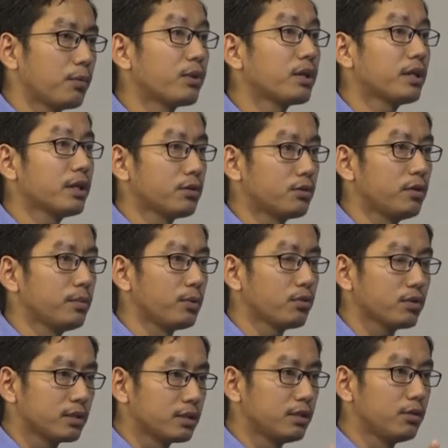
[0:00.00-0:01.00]
what they are doing,
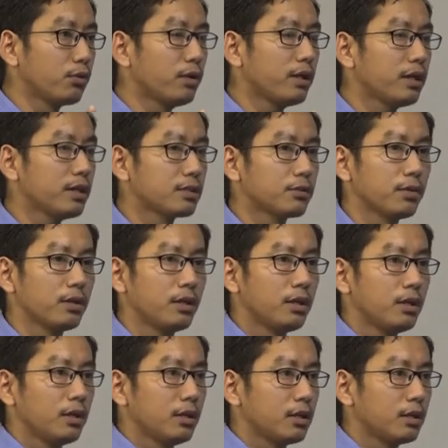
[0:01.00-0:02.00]
because nuclear is,
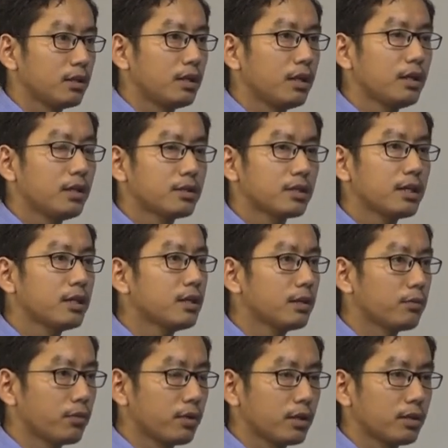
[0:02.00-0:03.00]

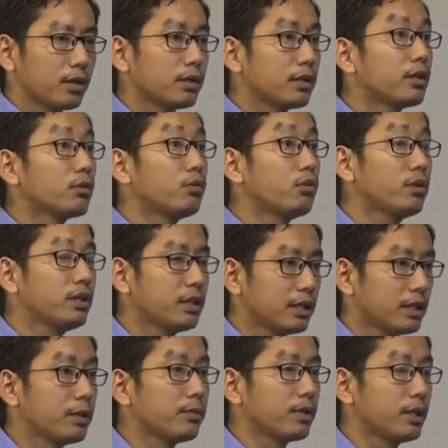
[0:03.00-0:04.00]
China, they're good in
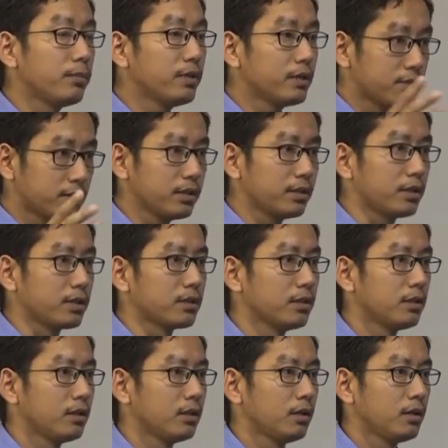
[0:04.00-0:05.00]
keeping secret.
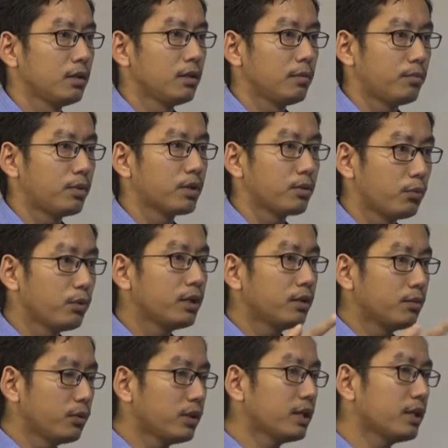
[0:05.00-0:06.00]
But
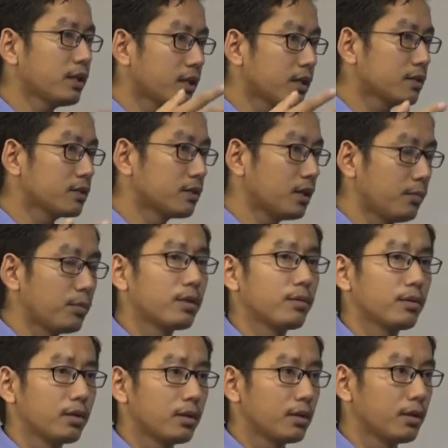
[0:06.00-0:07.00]
we can guess, I
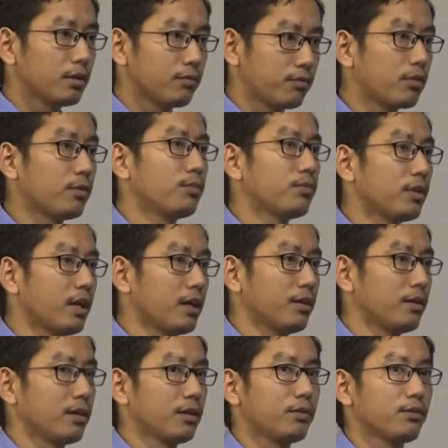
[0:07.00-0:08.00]
mean, from
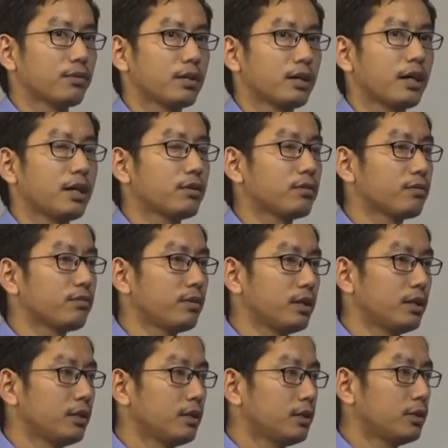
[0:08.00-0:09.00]
the kind of
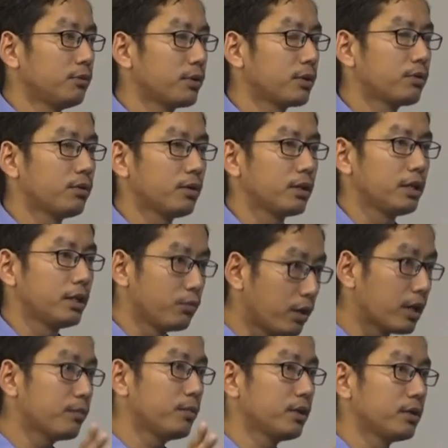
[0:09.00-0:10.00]

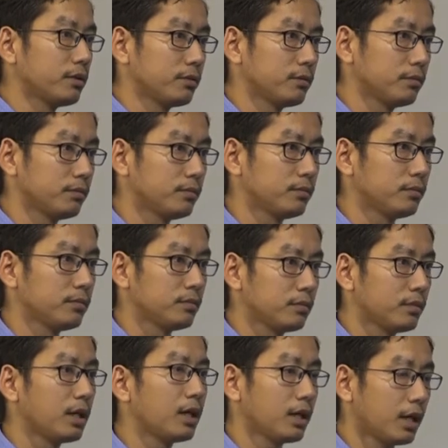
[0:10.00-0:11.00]
environment.
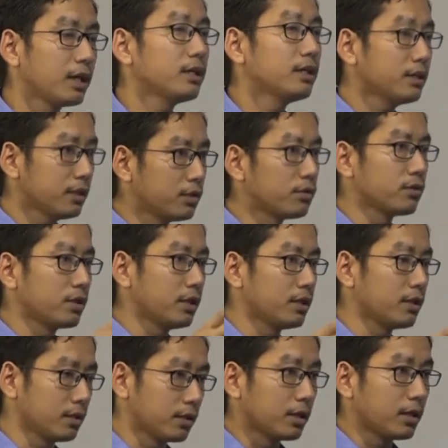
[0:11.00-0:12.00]
I heard, you know,
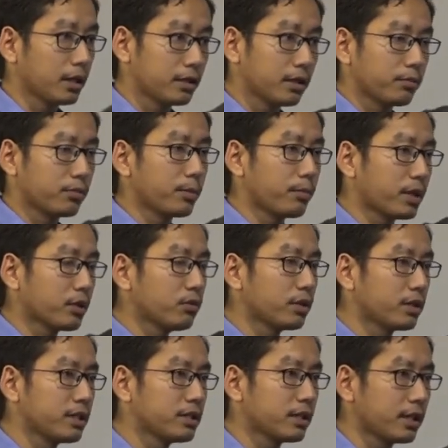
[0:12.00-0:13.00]
the
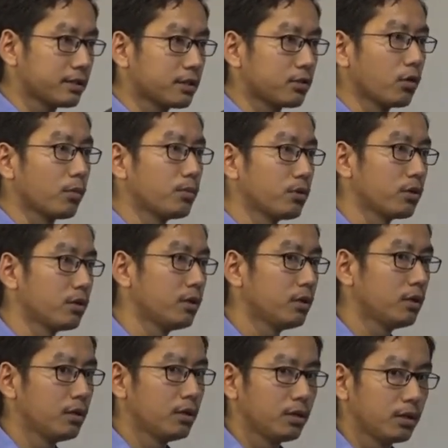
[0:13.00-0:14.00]
particular region, I said, no,
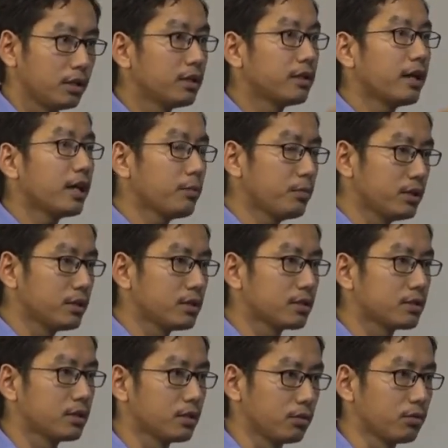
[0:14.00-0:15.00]
they have been
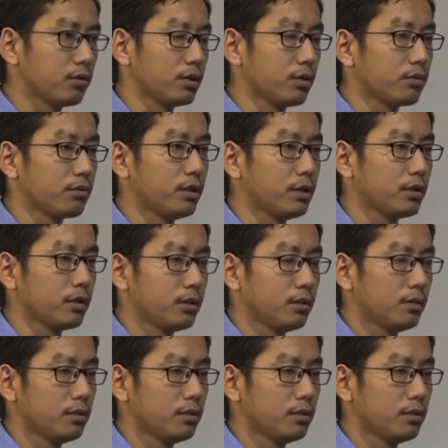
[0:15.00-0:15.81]
testing nuclear